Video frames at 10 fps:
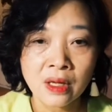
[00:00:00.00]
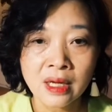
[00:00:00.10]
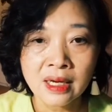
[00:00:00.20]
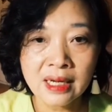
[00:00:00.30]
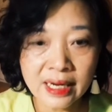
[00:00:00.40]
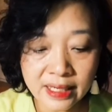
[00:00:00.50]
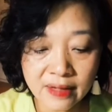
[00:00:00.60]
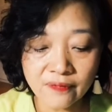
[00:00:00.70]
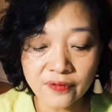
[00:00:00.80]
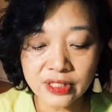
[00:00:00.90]
Klein
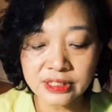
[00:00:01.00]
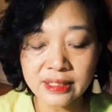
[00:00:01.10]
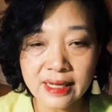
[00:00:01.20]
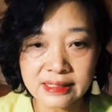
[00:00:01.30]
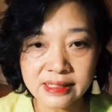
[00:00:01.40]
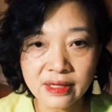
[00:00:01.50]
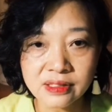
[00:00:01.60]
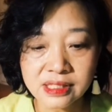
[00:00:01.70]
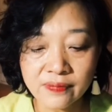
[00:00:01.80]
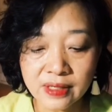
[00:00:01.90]
and Freitas
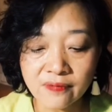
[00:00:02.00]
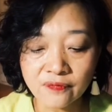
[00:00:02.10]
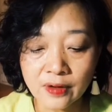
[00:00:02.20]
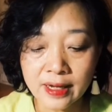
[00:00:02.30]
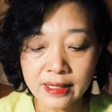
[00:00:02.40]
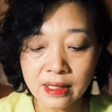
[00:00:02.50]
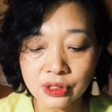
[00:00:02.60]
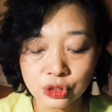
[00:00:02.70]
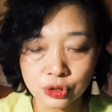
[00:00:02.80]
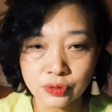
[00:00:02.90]
assigned 75
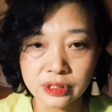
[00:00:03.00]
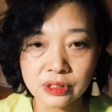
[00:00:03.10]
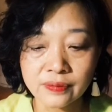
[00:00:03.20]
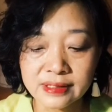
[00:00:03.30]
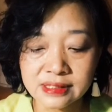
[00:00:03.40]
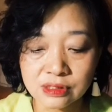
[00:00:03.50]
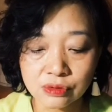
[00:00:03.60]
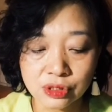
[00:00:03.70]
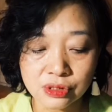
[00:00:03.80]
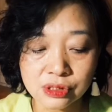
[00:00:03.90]
undergraduate
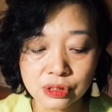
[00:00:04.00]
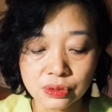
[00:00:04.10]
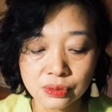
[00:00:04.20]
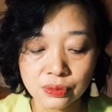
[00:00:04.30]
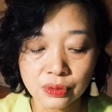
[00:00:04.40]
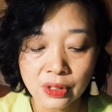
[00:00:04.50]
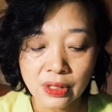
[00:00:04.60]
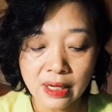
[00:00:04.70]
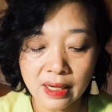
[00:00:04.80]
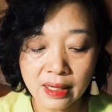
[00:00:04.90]
students to
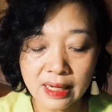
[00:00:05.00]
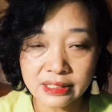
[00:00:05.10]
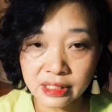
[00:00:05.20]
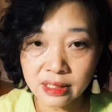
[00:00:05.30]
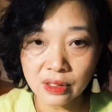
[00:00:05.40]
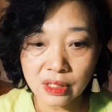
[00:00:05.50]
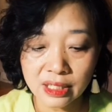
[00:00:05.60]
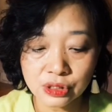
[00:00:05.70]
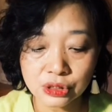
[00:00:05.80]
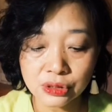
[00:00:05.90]
attend a
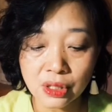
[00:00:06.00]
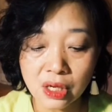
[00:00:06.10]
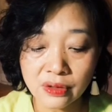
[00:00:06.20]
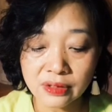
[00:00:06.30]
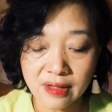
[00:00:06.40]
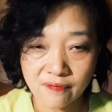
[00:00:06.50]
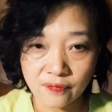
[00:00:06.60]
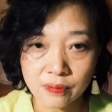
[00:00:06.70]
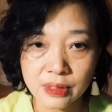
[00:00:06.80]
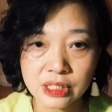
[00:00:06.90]
lecture on the
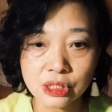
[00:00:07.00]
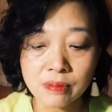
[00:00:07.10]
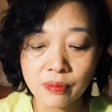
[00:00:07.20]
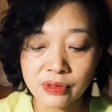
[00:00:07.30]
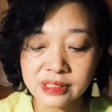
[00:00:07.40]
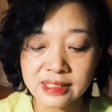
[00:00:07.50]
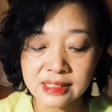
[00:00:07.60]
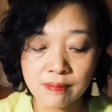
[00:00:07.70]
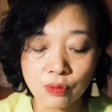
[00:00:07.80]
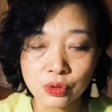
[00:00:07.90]
information
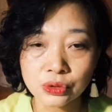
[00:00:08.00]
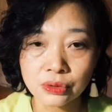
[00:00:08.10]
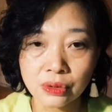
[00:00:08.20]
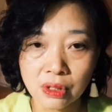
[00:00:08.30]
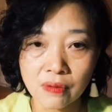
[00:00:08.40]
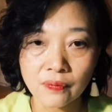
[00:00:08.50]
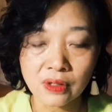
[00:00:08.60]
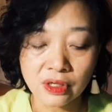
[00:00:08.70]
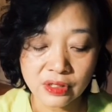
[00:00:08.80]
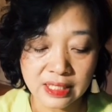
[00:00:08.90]
processing model of
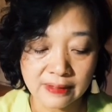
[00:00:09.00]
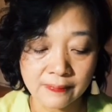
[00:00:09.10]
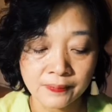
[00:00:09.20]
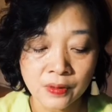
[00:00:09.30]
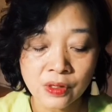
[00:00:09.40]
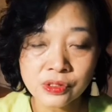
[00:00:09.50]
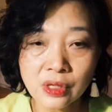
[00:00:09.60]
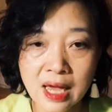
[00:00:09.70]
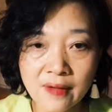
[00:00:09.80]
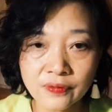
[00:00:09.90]
learning.
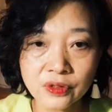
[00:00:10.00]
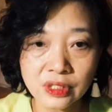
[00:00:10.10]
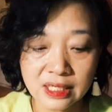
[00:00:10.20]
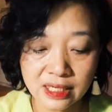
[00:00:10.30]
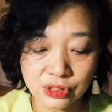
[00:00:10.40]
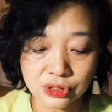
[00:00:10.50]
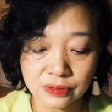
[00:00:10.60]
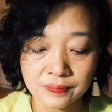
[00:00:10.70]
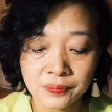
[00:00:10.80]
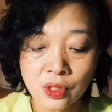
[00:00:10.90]
So after the
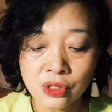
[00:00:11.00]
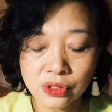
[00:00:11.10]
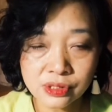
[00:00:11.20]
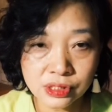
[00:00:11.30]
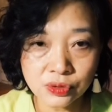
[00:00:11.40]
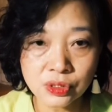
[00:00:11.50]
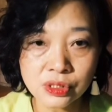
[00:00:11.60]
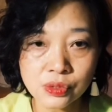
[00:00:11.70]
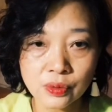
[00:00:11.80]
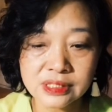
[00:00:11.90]
lecture, the
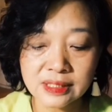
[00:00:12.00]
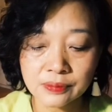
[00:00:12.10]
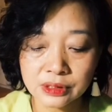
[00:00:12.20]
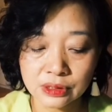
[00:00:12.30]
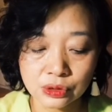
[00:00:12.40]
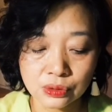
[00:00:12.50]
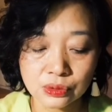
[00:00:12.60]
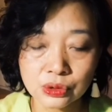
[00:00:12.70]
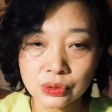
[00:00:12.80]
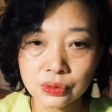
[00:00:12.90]
students were subject to
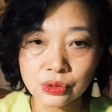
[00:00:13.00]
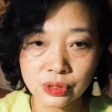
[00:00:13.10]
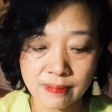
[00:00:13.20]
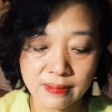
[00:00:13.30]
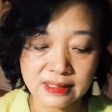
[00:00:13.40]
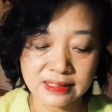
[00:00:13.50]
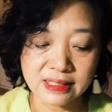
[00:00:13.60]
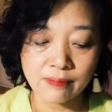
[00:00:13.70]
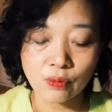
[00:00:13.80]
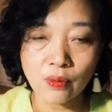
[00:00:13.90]
two
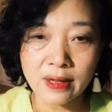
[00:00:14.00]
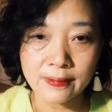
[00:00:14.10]
treatments. Number one,